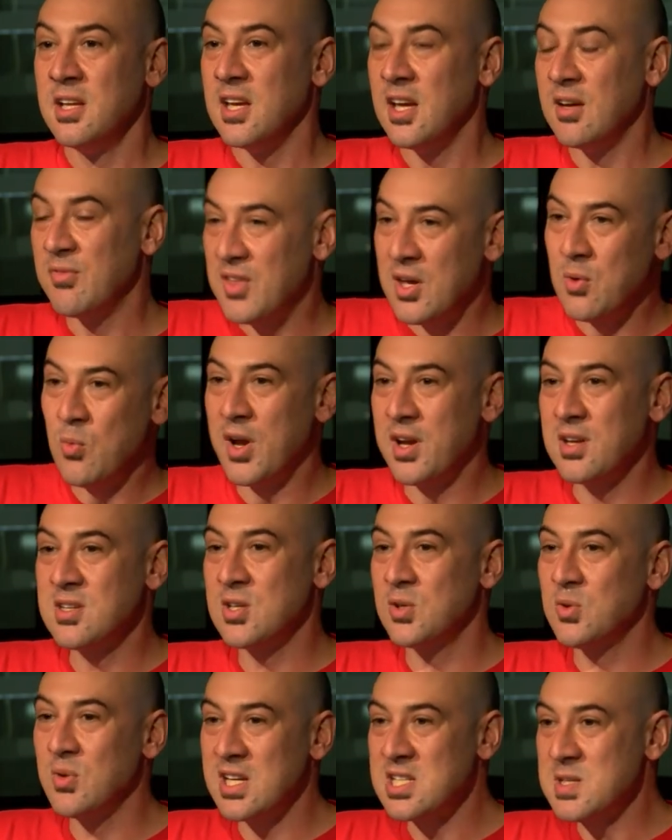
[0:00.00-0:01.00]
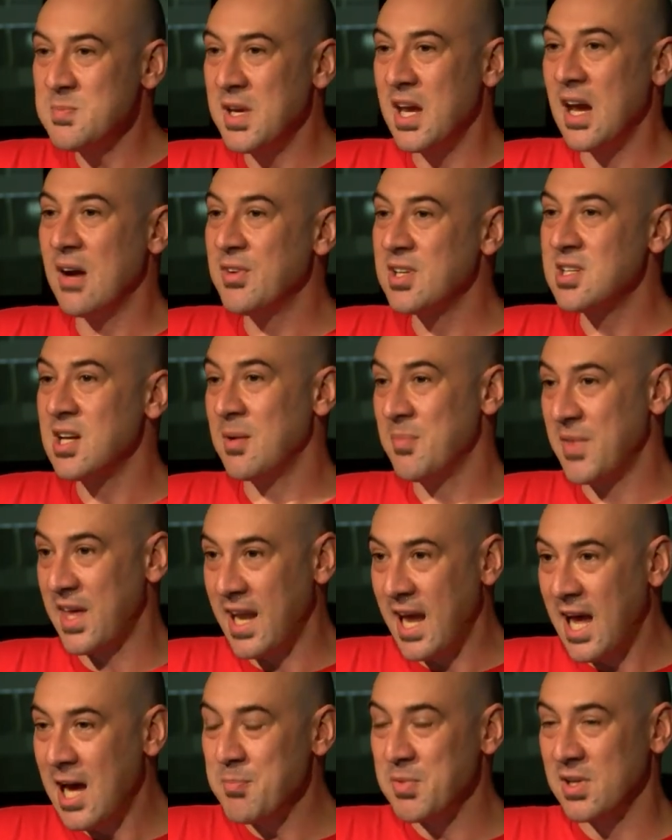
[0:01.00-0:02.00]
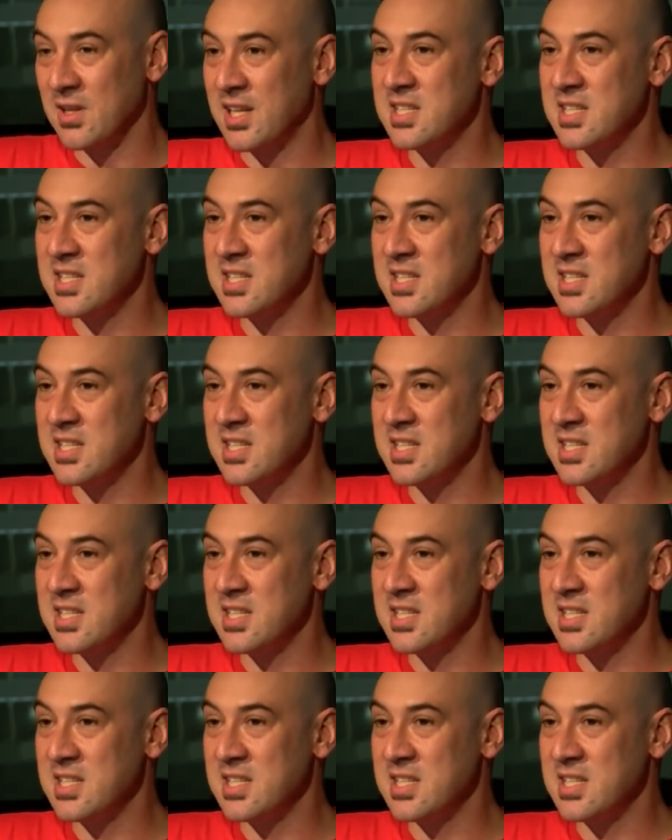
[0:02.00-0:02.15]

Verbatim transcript: If they wanted to arrest me every time that happened,